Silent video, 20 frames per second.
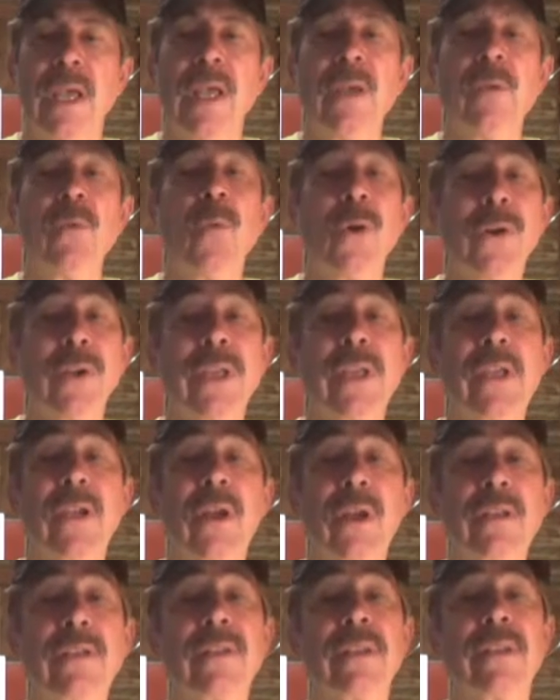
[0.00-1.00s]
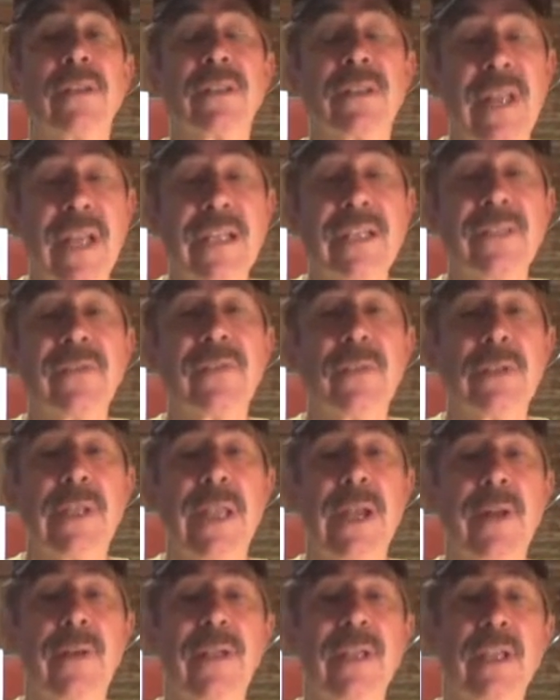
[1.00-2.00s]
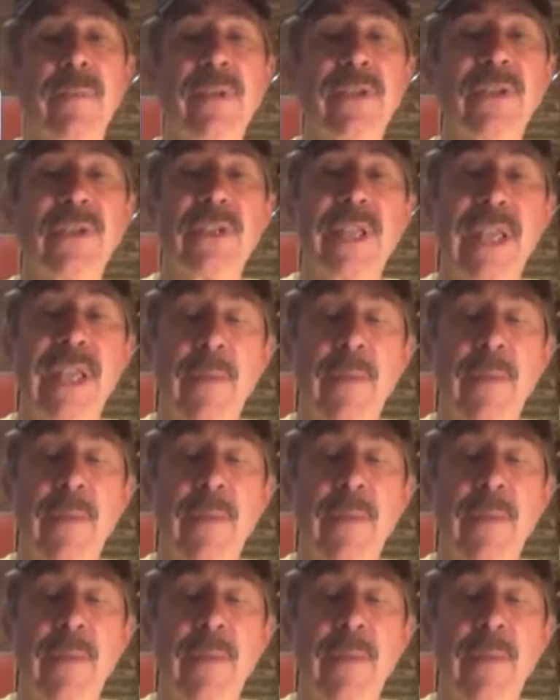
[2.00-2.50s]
and working on a successful county commission